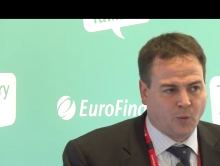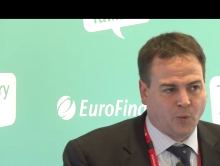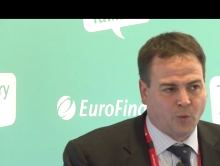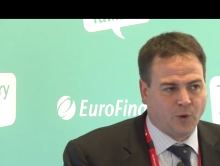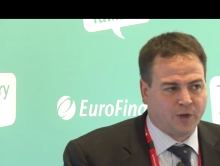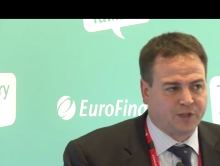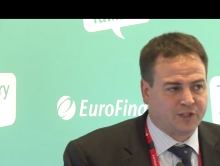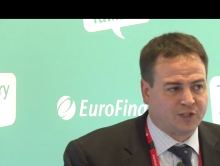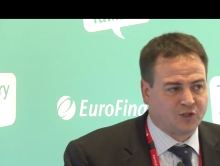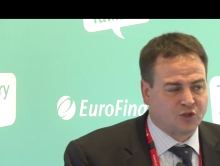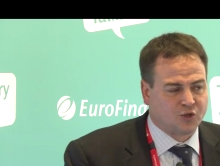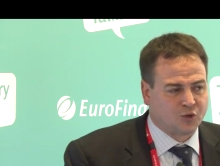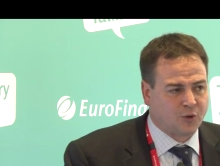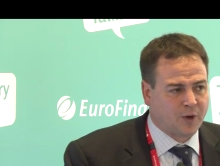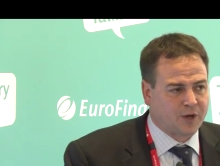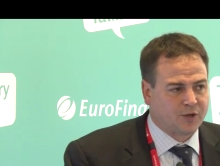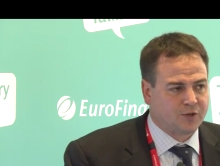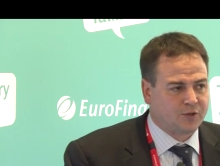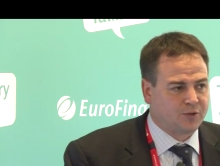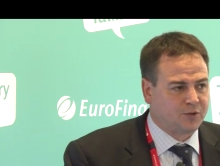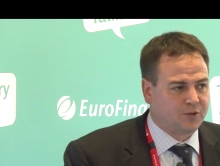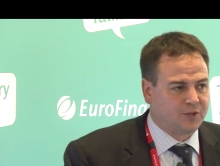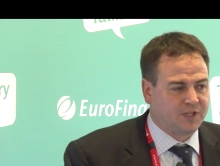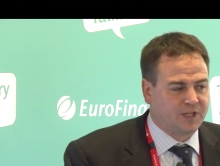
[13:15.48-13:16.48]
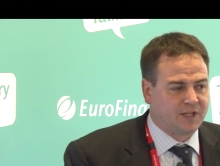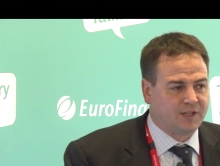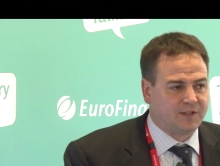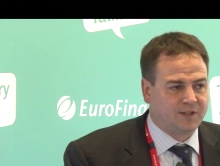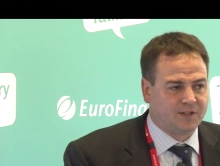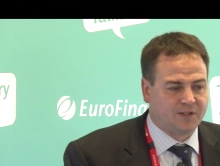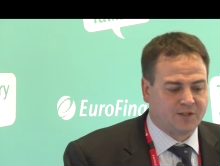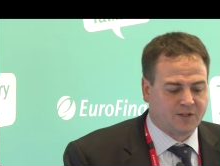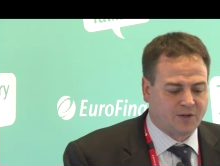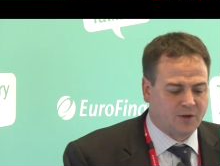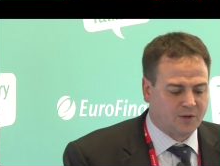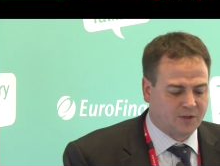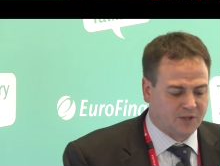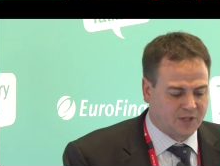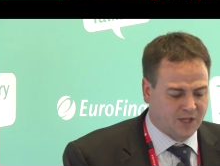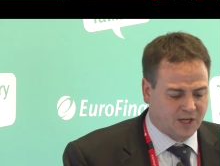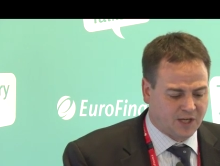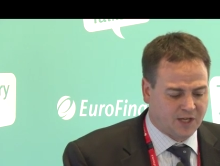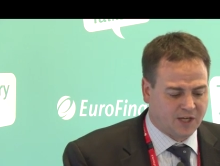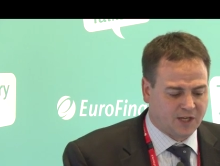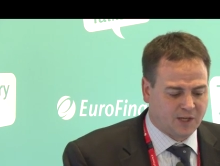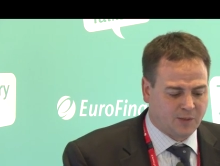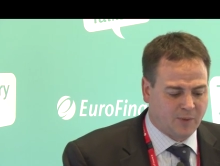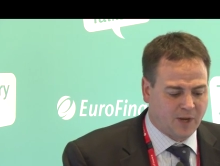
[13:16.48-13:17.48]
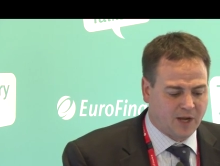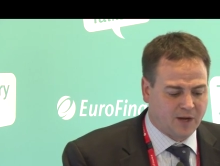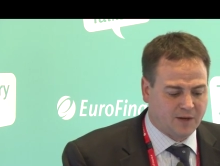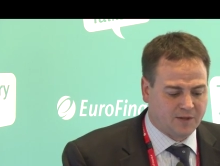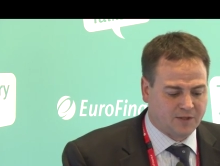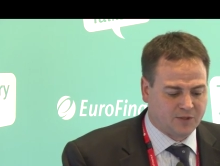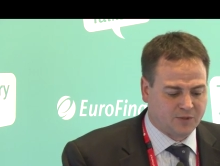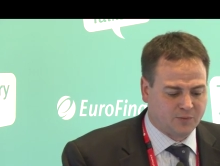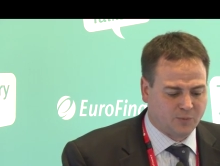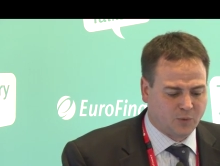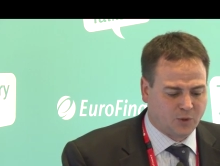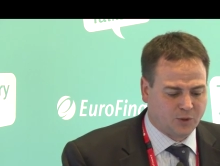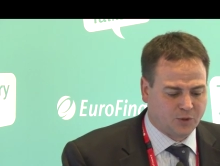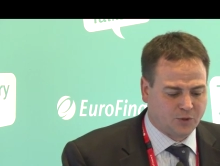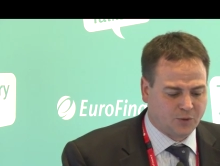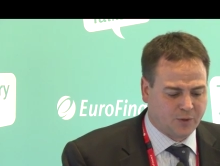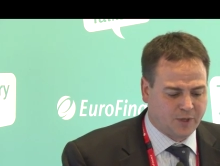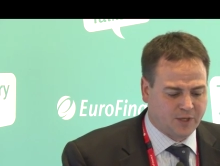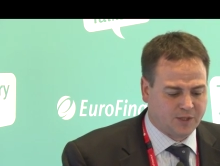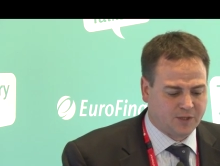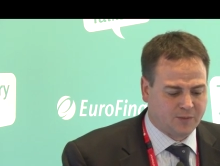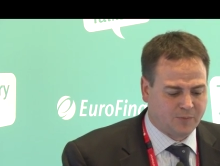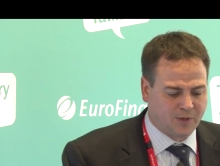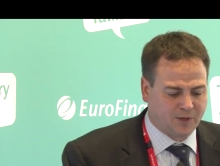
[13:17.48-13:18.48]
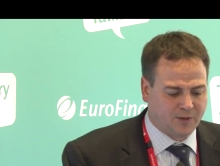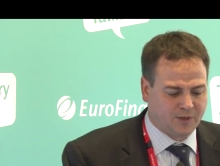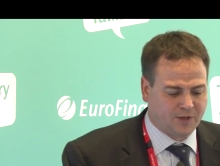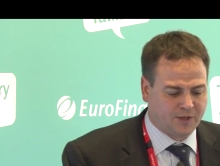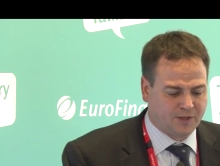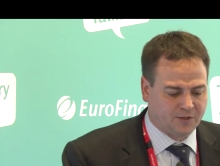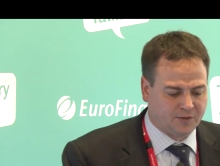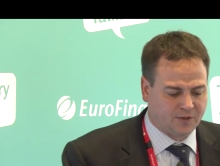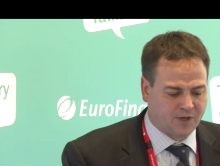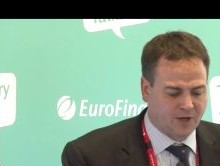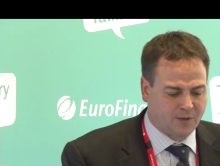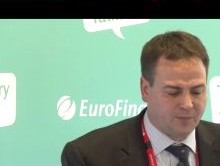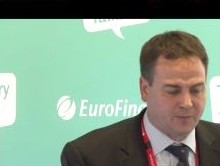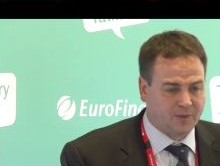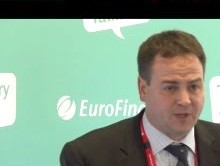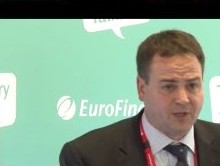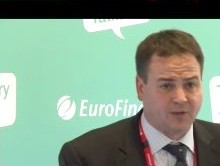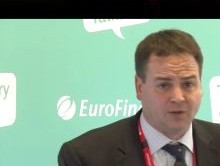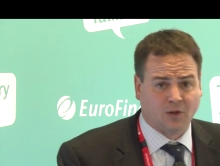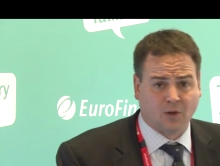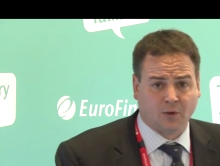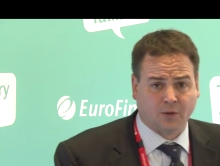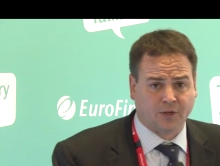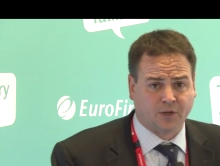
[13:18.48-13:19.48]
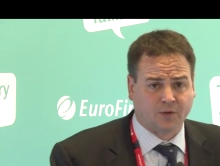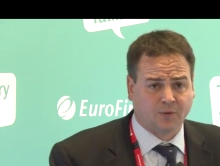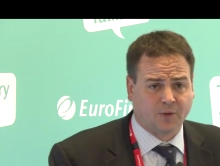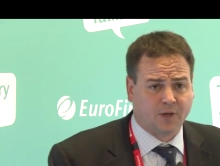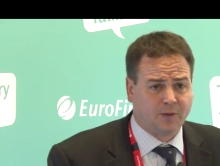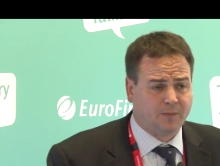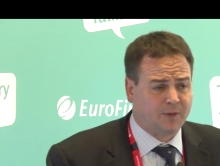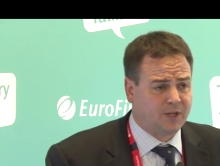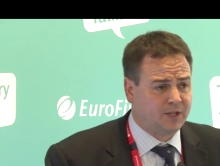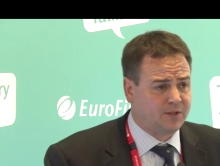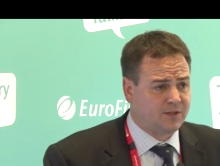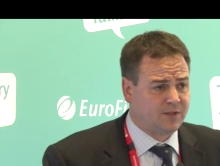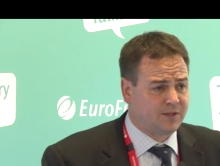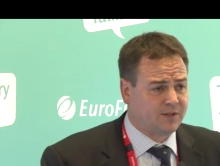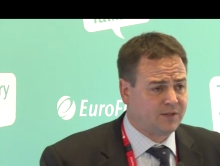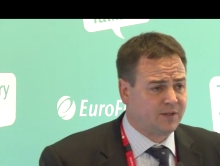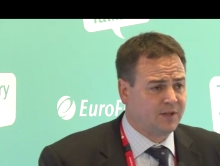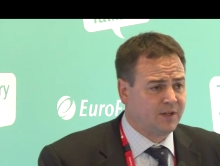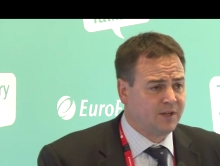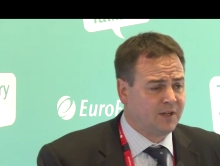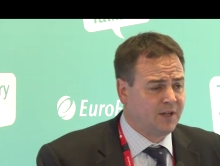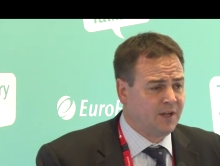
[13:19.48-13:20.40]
what the treasurers need to start thinking about is more transparent intercompany loan agreements,